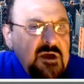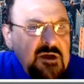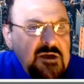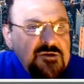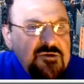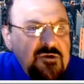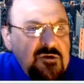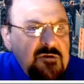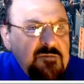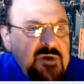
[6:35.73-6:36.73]

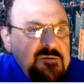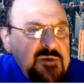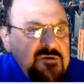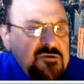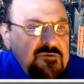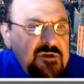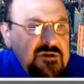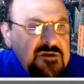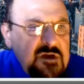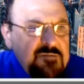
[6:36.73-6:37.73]
So by means of
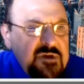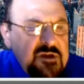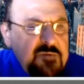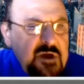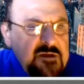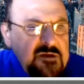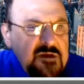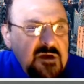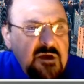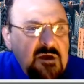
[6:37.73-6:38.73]
this print method,
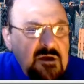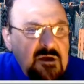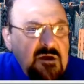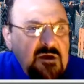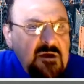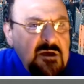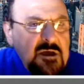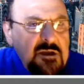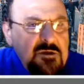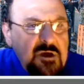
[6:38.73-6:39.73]

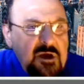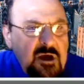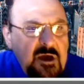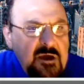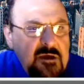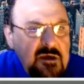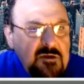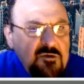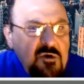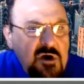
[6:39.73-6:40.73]
hey,
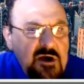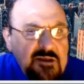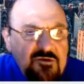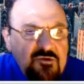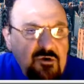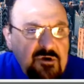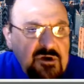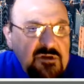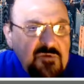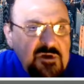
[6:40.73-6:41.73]
Lua, and
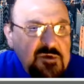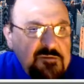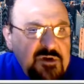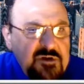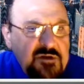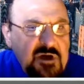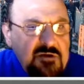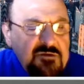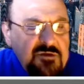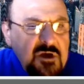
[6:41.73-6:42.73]
tutorial will be printed
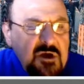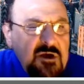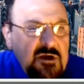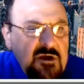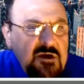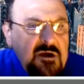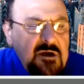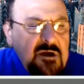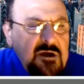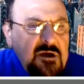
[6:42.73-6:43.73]
out
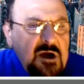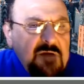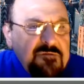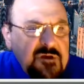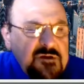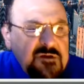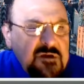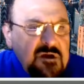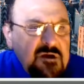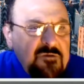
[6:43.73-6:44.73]
after
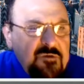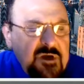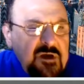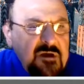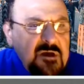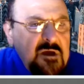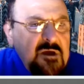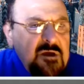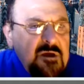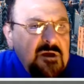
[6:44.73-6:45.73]
3
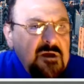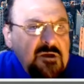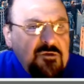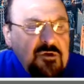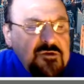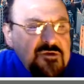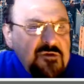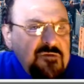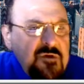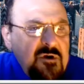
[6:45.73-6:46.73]
turns
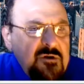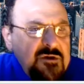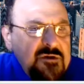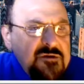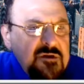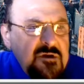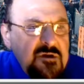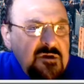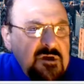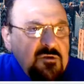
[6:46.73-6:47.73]
of this
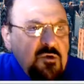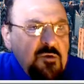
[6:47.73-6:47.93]
loop.